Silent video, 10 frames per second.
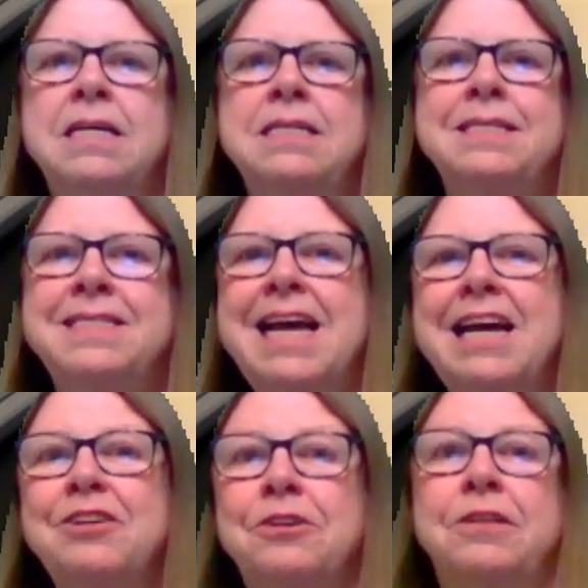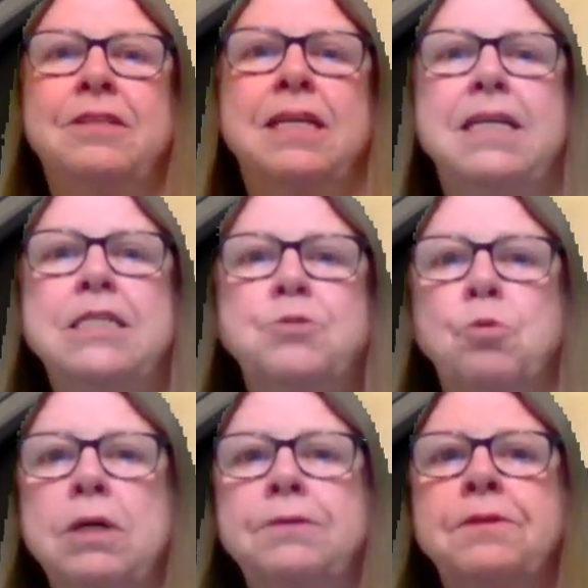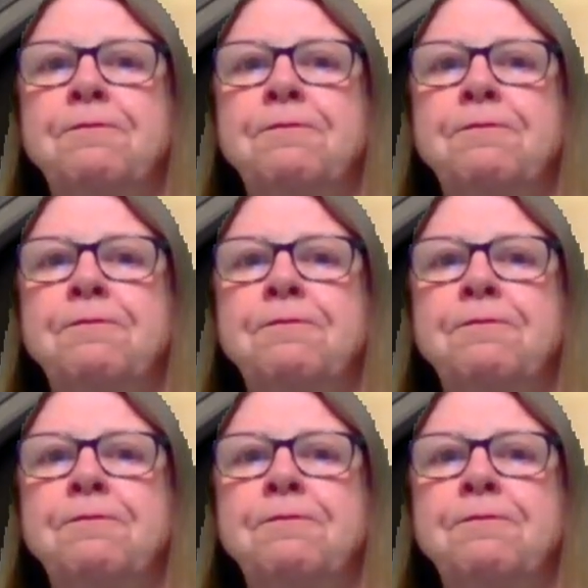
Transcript: Saturn is one of the